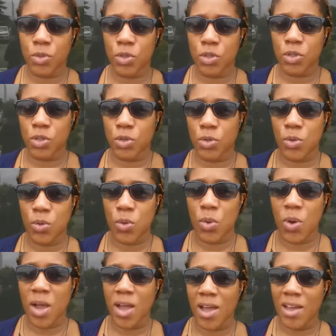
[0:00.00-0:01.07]

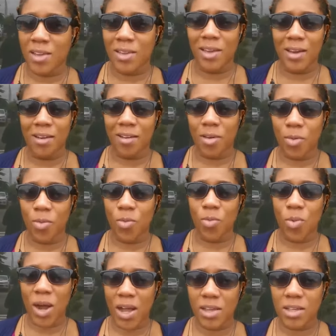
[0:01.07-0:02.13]
So yeah,
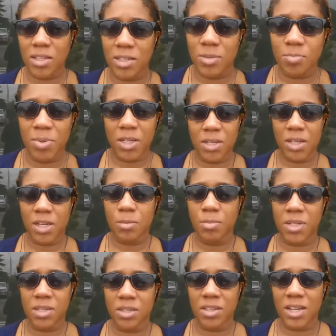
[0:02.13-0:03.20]
why is building a
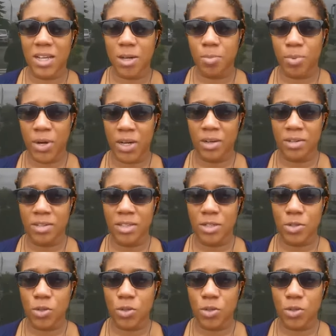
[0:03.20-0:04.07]
business like a pregnancy?